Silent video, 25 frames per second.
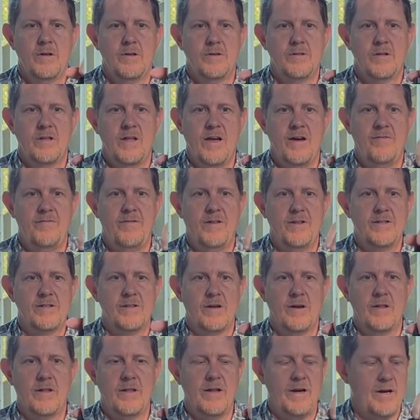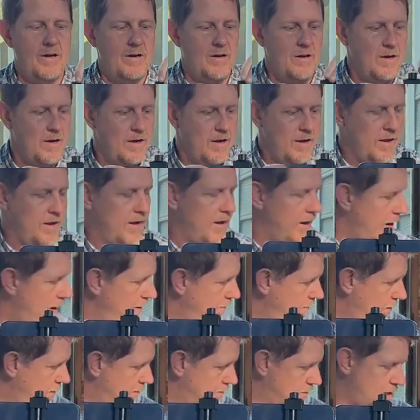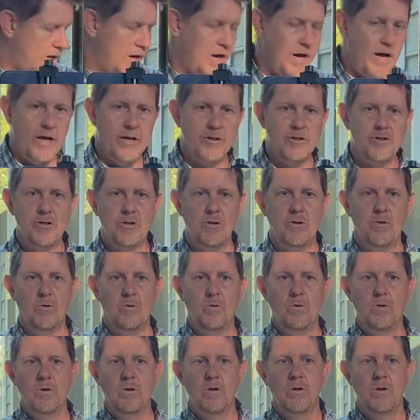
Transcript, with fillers: So that fits on there and there's a hot shoe